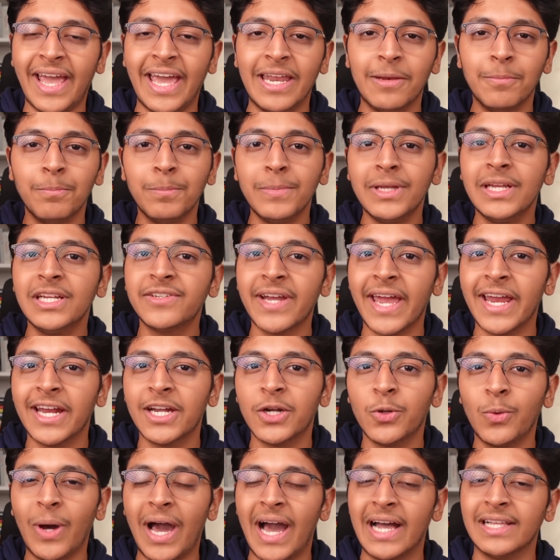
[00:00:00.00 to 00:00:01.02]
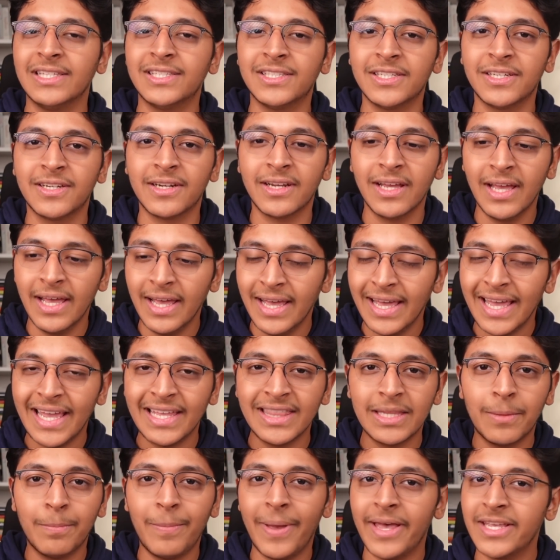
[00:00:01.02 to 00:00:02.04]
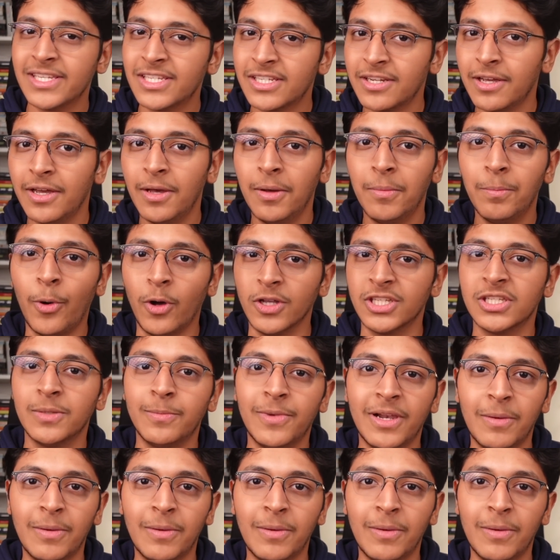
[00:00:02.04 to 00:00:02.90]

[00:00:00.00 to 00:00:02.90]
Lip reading: and me trying to answer in the best possible